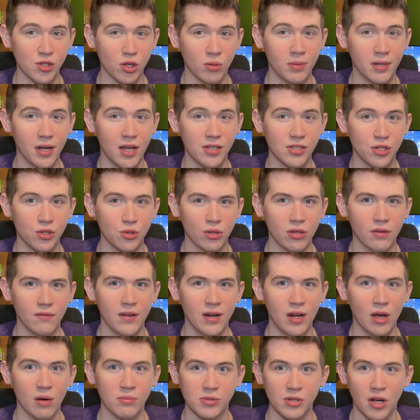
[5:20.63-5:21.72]
Hope you guys enjoyed the
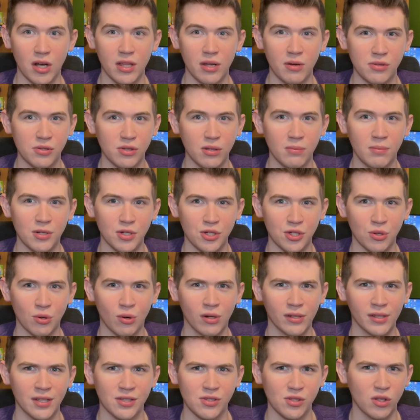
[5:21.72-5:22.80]
video. I'm sorry that it was a little bit short
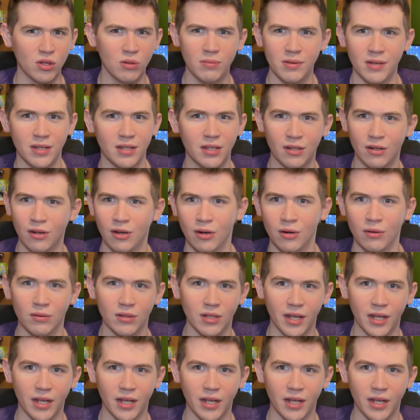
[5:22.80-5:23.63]
and that's a little bit, you know,